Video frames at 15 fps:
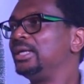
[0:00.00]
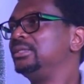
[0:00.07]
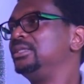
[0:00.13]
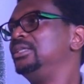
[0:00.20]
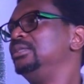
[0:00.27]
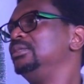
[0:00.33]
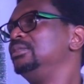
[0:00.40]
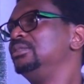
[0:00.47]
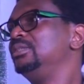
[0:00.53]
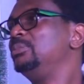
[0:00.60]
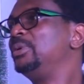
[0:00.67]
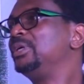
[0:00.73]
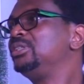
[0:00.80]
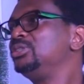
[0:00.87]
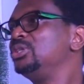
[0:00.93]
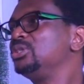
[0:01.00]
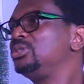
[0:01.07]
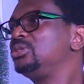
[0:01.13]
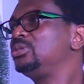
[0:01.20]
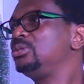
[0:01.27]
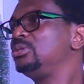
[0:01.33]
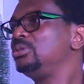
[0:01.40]
And the person
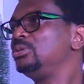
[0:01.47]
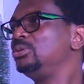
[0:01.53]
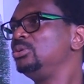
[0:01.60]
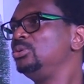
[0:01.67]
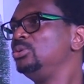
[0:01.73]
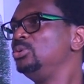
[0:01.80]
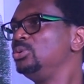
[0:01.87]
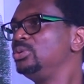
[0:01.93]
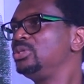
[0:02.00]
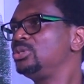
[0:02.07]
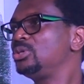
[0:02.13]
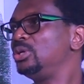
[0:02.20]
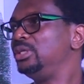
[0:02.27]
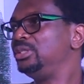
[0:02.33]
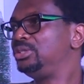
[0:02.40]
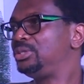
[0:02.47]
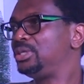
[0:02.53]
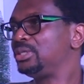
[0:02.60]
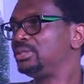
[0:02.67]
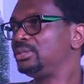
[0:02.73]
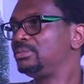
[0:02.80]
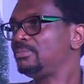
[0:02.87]
just loses all
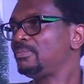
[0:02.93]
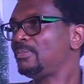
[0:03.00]
interest.